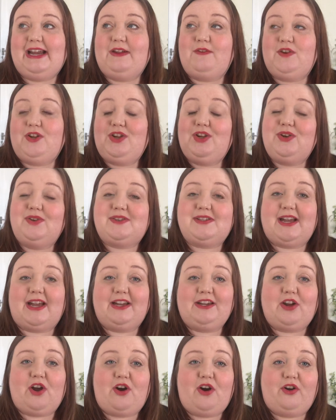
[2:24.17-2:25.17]
If you use
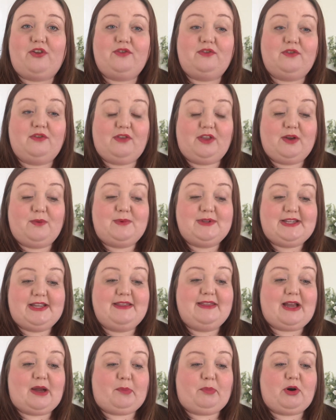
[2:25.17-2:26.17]
that yarn that was in
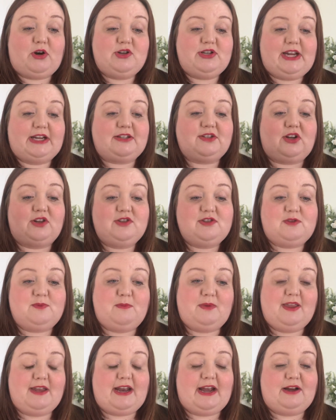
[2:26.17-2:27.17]
that project on
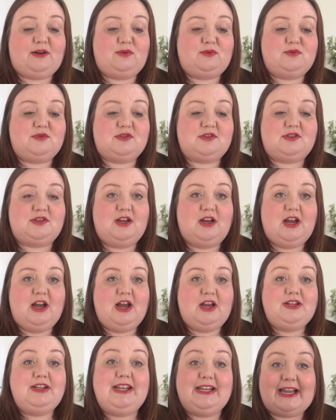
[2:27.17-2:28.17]
something else,
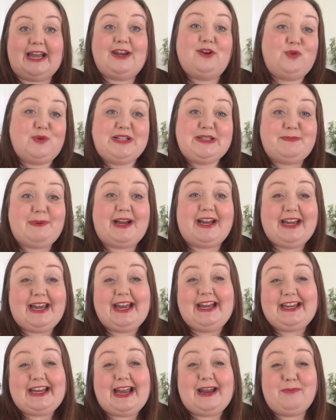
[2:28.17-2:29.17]
you can always buy it
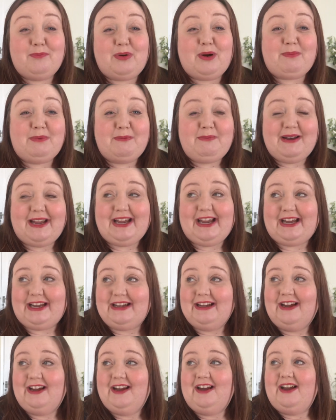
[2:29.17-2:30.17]
again, probably.
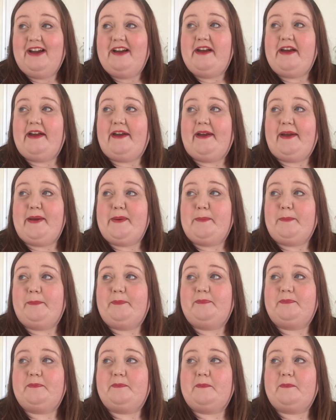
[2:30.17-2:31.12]
I